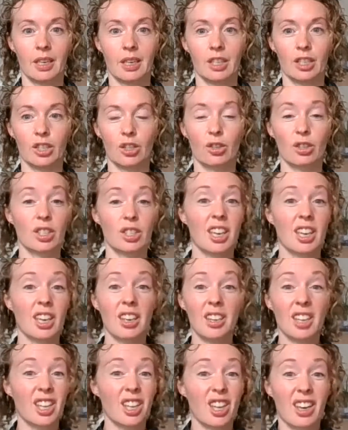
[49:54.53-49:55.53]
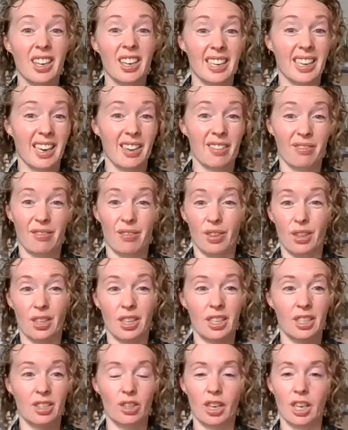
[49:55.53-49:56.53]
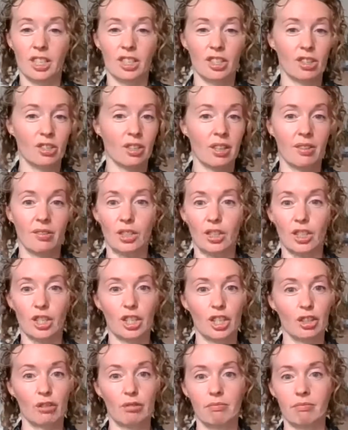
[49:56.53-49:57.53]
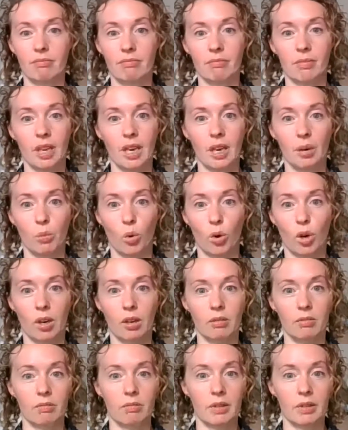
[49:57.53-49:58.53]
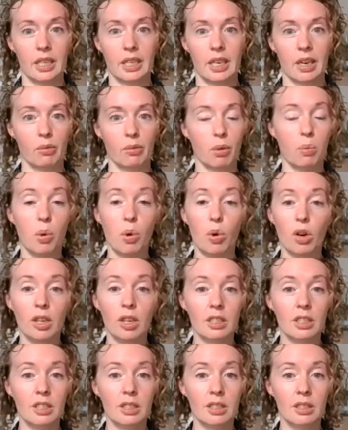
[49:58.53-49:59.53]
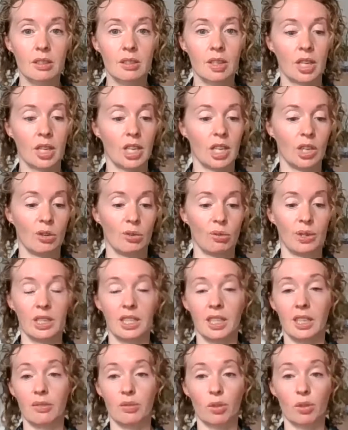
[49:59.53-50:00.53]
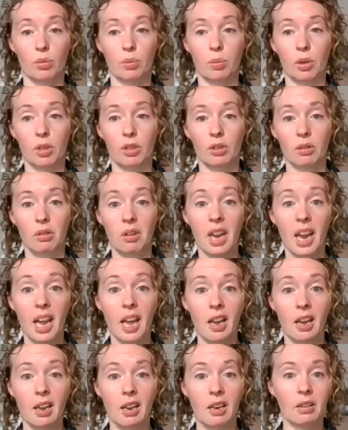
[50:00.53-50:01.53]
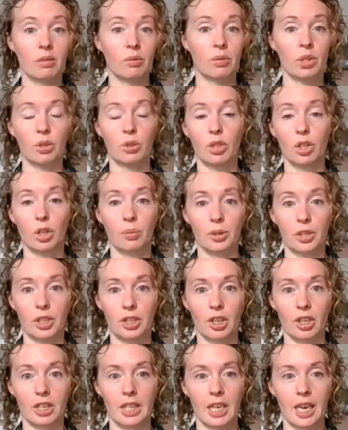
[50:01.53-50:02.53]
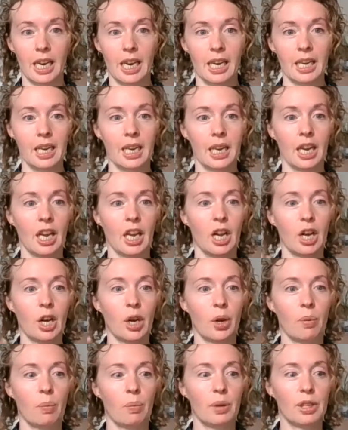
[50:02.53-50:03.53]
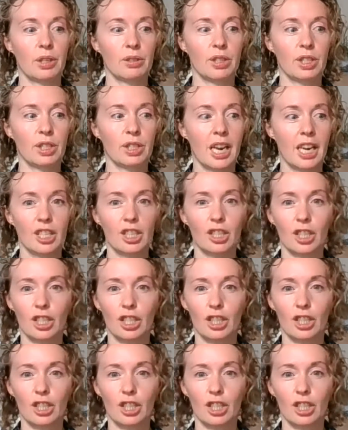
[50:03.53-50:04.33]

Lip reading: So there's not a lot for the international level to do. anymore. We get reports, we see if those reports are okay, we do a global stock take. But those nationally